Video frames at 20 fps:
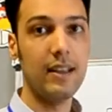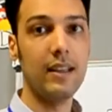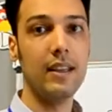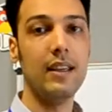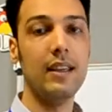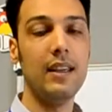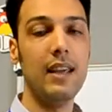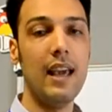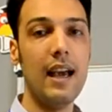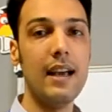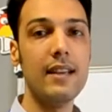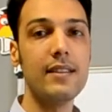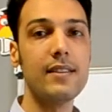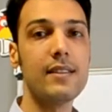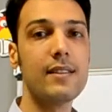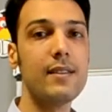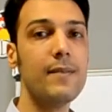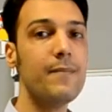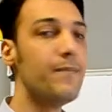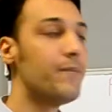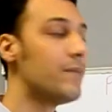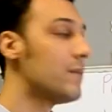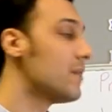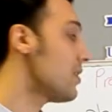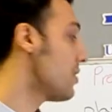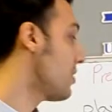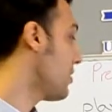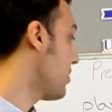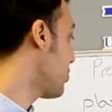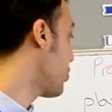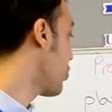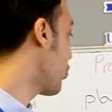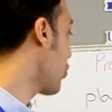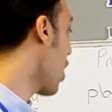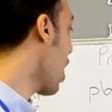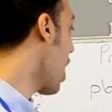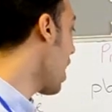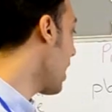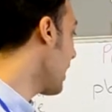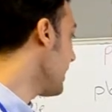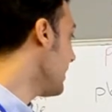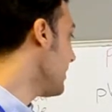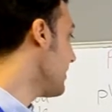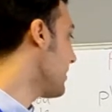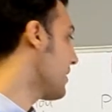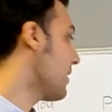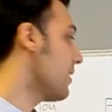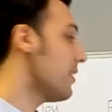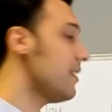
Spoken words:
yes, tries.